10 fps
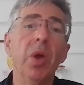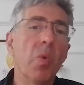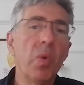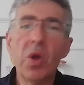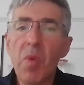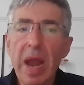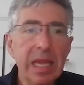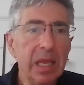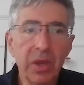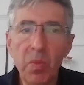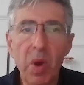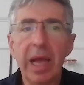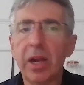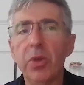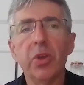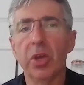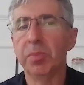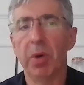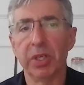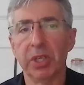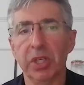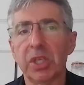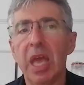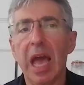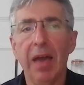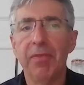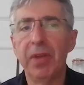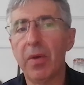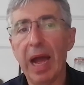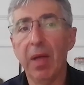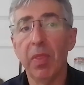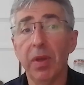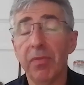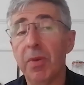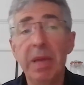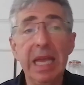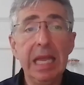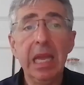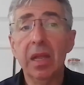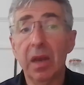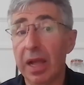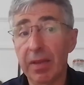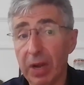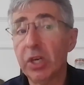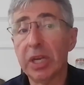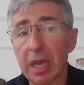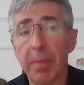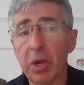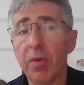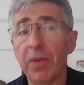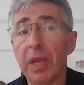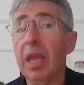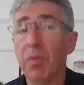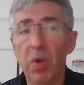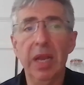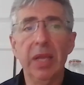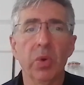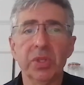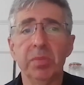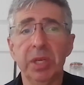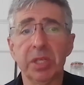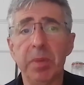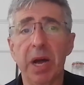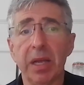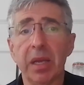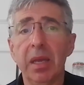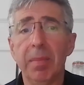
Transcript: we already can wear glucose monitors and figure out that for me, like if I drink a cup of coffee, it really causes me to spike.